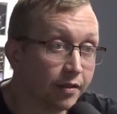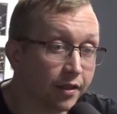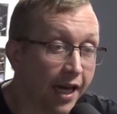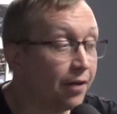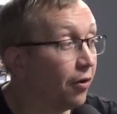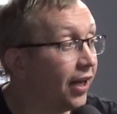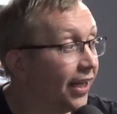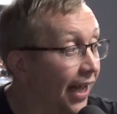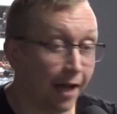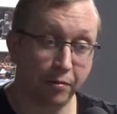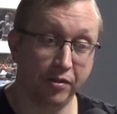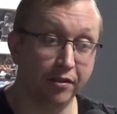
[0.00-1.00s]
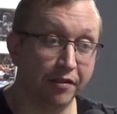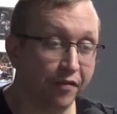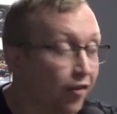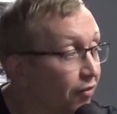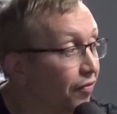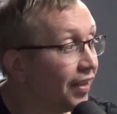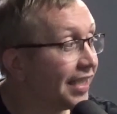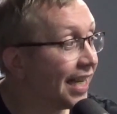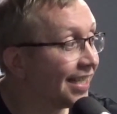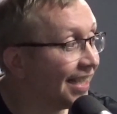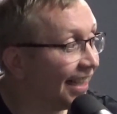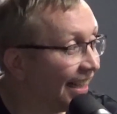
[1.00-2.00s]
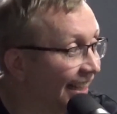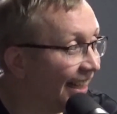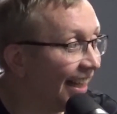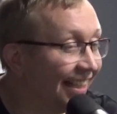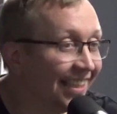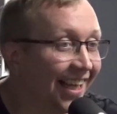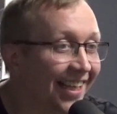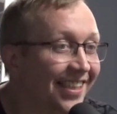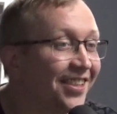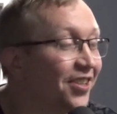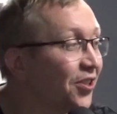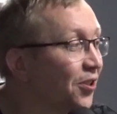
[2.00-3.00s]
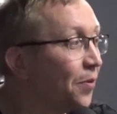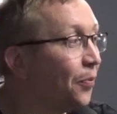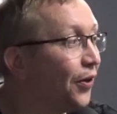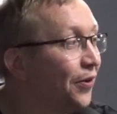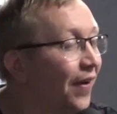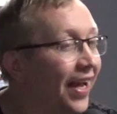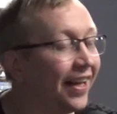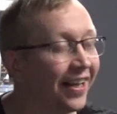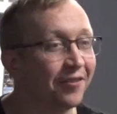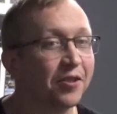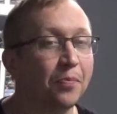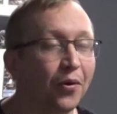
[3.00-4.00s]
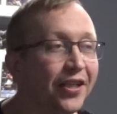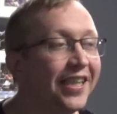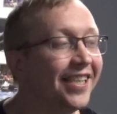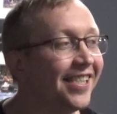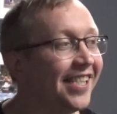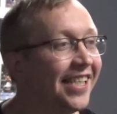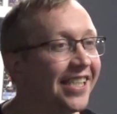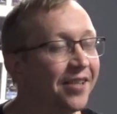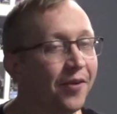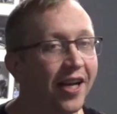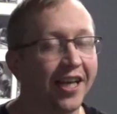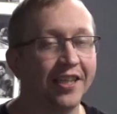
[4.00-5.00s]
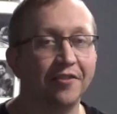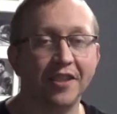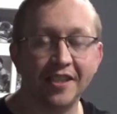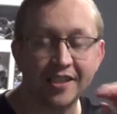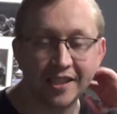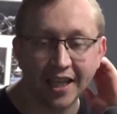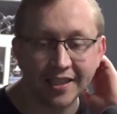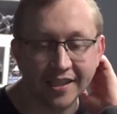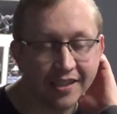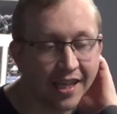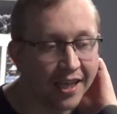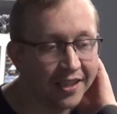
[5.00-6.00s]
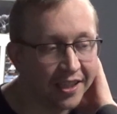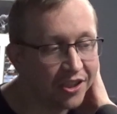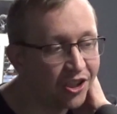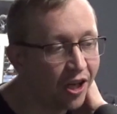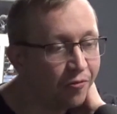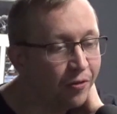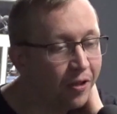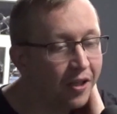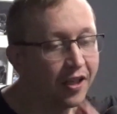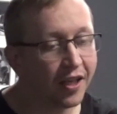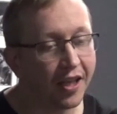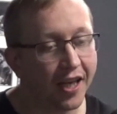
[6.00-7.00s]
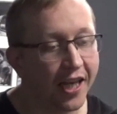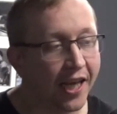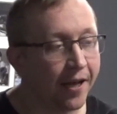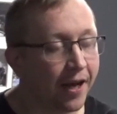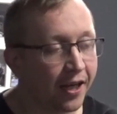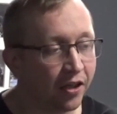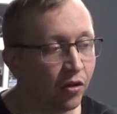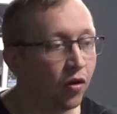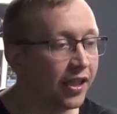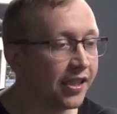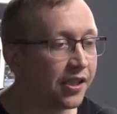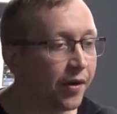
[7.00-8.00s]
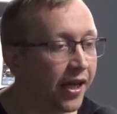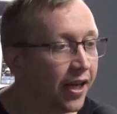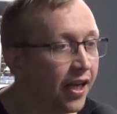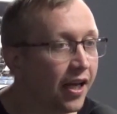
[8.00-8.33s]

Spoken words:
Great, won it? Yeah, absolutely, fucking fantastic. Yeah. And there's just a point where there was a point this season where I do this stats and tactics show, and I look into it.